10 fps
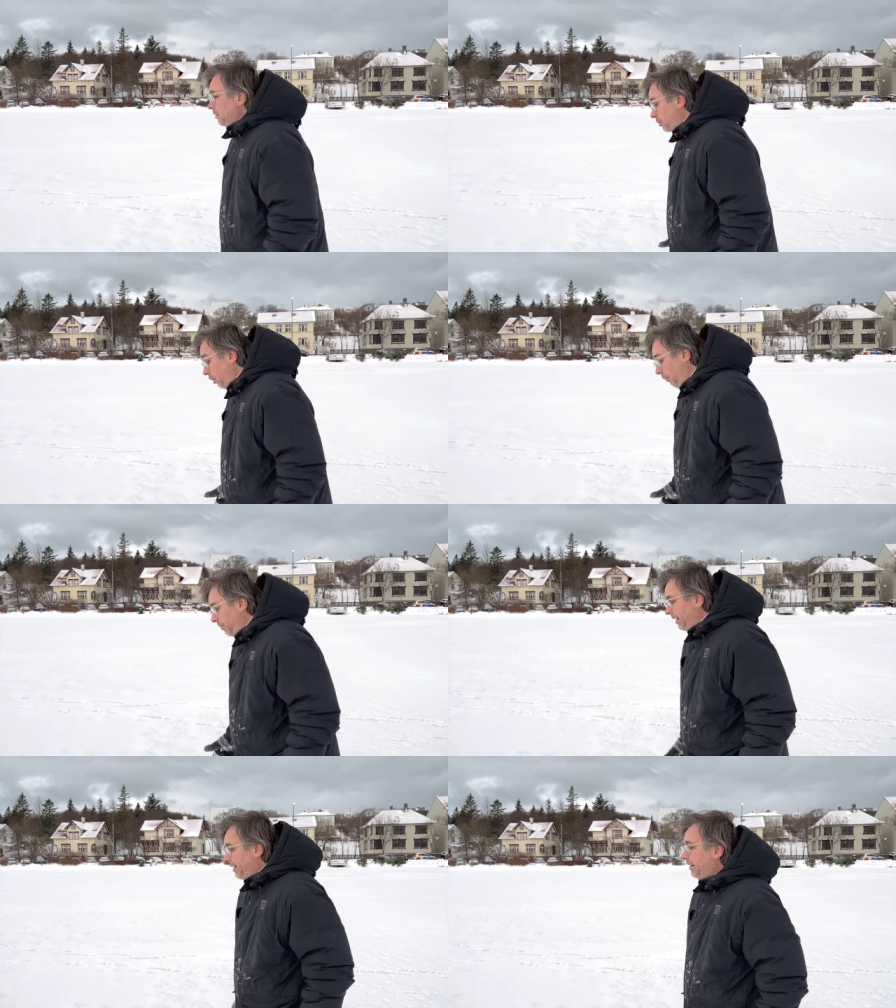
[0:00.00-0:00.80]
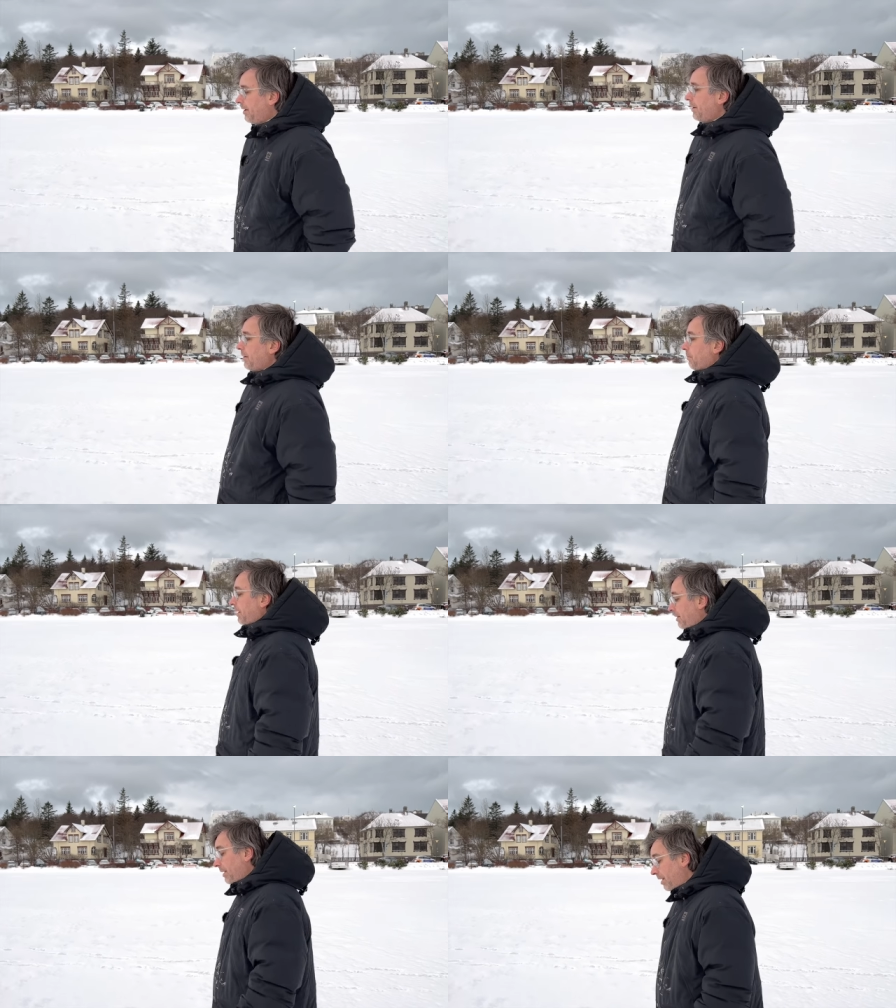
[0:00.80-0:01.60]
so. Uh,
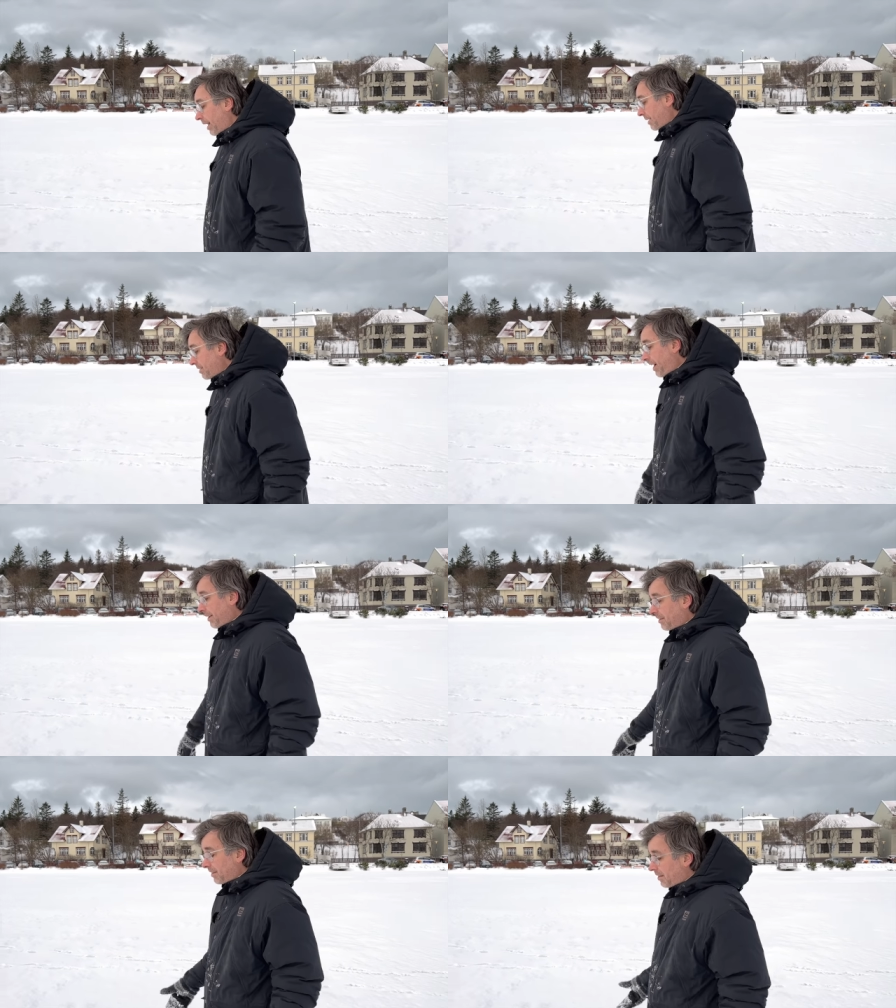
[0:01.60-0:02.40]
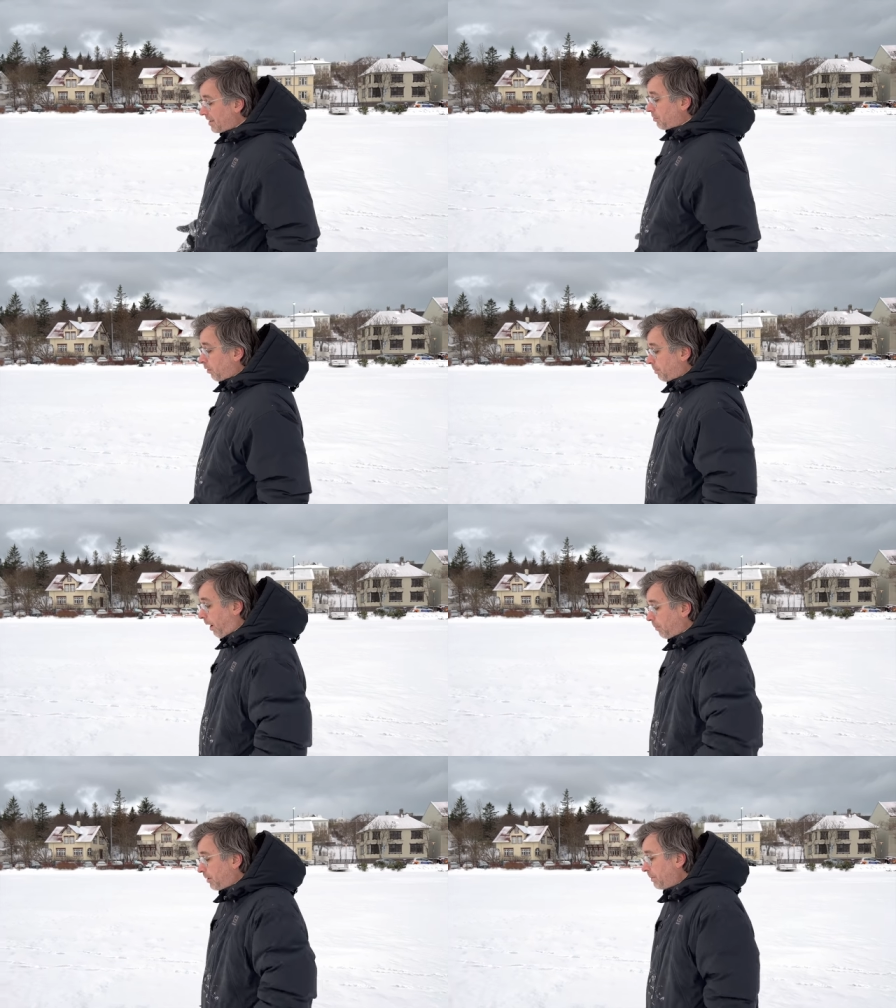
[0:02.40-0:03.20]
but like I said, uh, this will
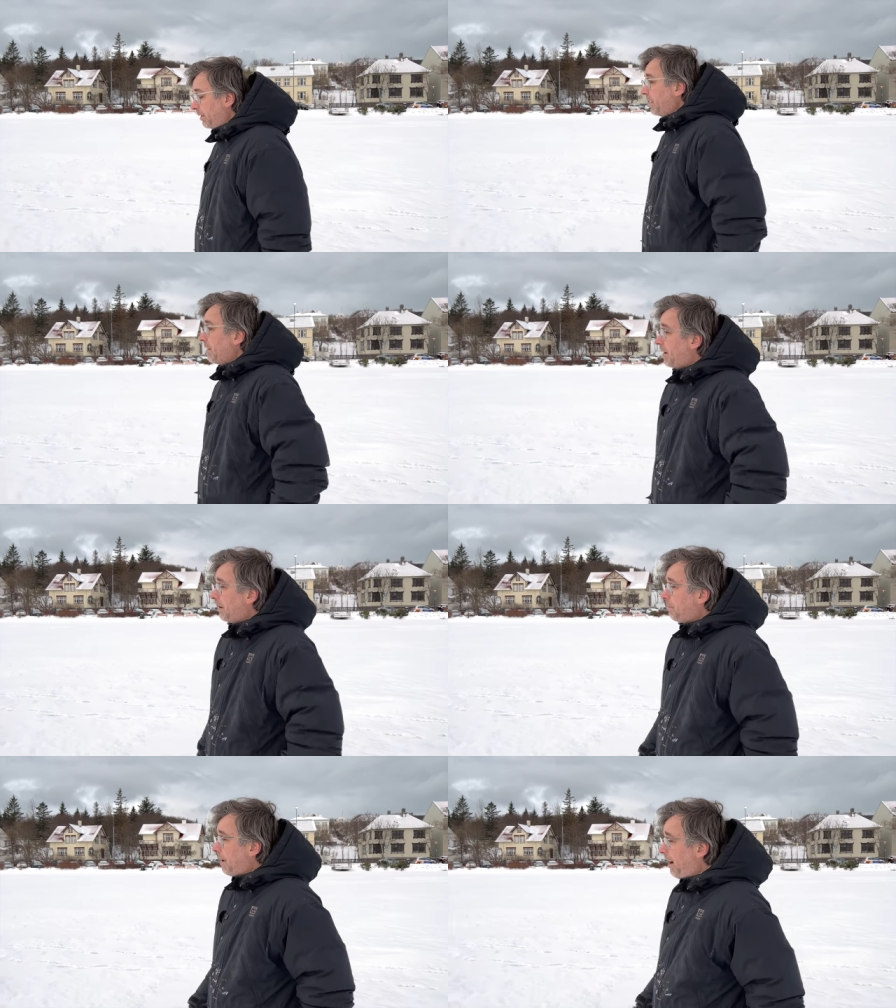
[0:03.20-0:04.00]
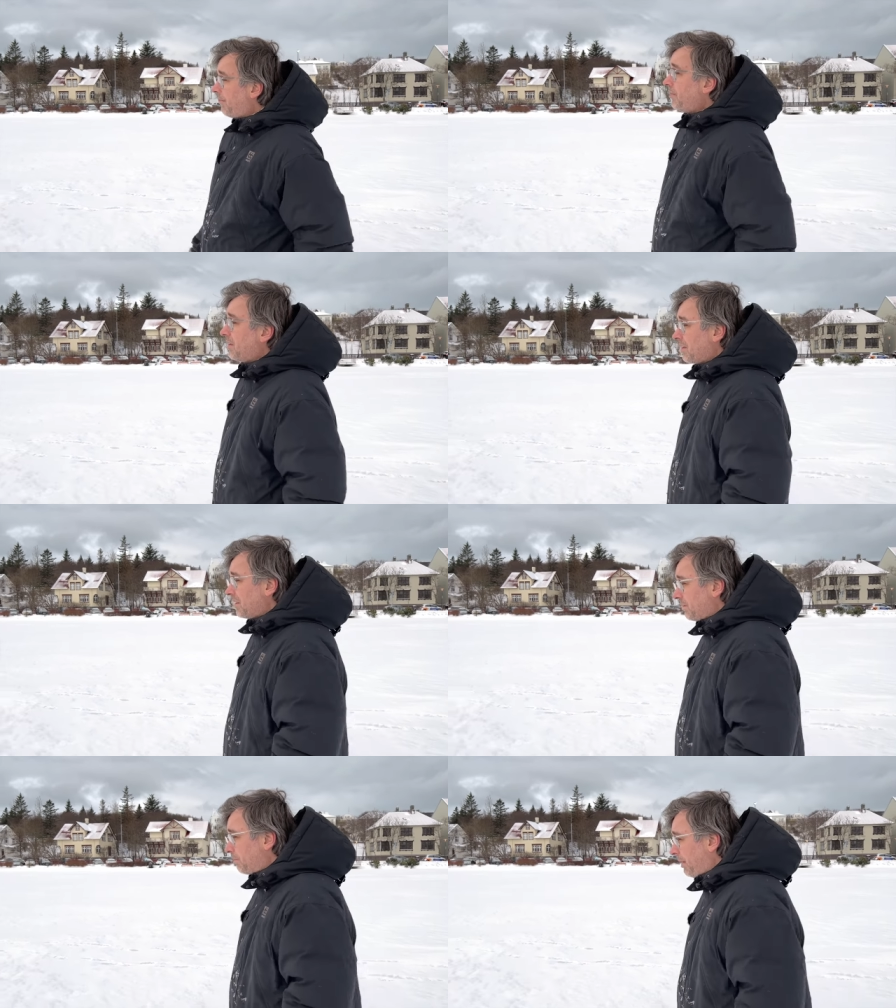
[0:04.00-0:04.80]
probably be uh, banned,
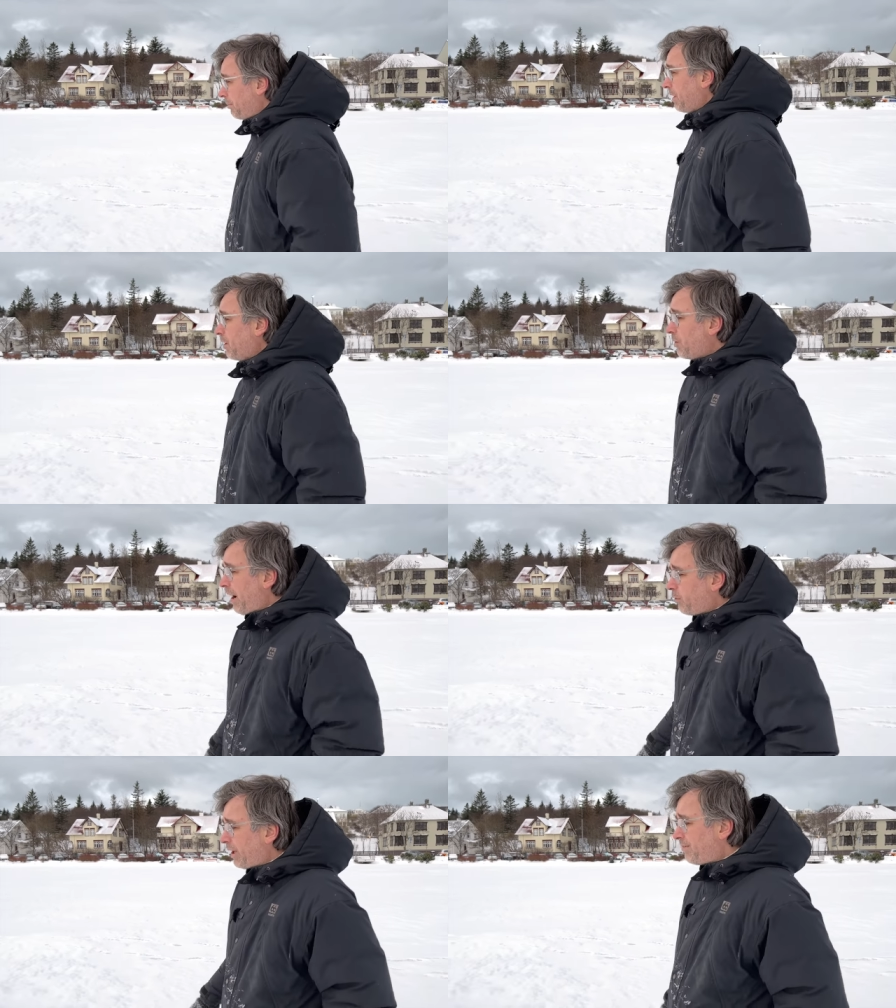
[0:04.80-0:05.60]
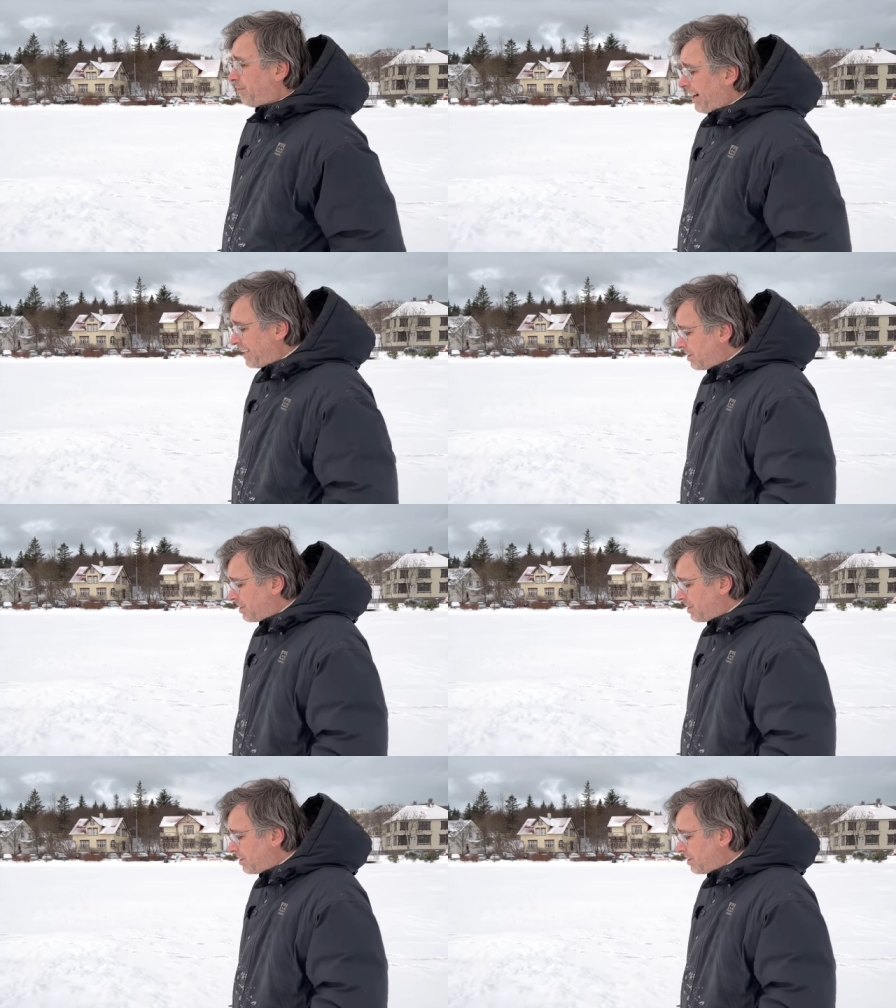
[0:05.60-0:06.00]
uh, but because we have to revise